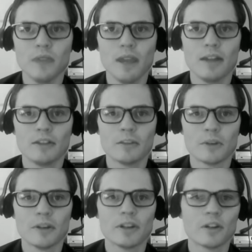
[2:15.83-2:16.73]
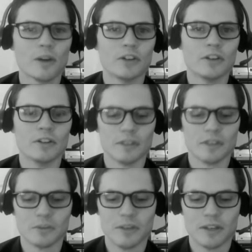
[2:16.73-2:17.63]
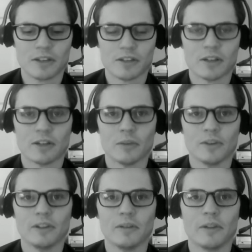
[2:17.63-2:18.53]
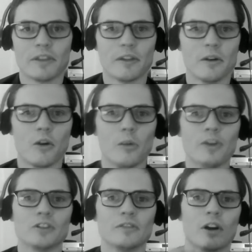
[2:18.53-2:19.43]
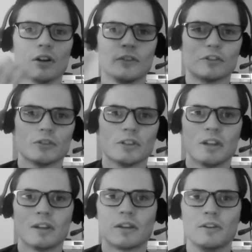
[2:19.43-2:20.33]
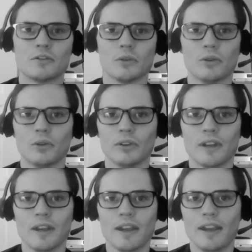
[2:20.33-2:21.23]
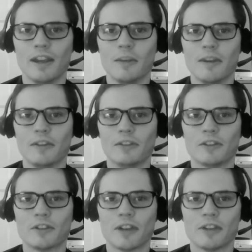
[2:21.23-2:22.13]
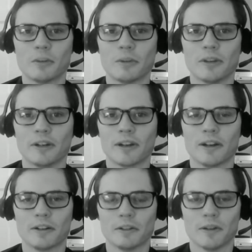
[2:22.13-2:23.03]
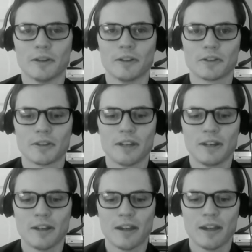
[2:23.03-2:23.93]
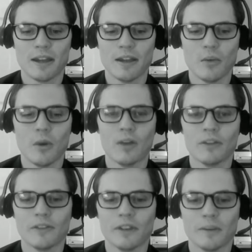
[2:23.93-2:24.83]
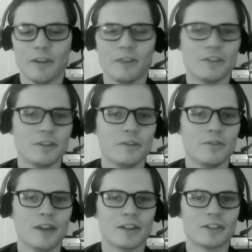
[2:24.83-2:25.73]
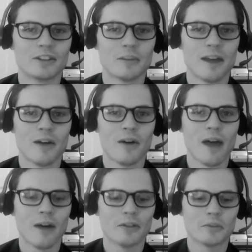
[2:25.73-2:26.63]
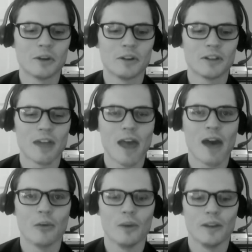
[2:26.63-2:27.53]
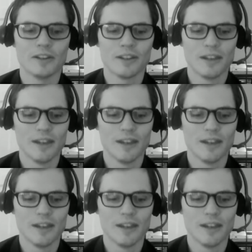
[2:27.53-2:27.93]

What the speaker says: And some pretty good questions. This week's we're dealing with a whole bunch of artificially controlled enemies that chase your player character around the screen, a wealth of enemies that you've got to somehow outsmart, outwit,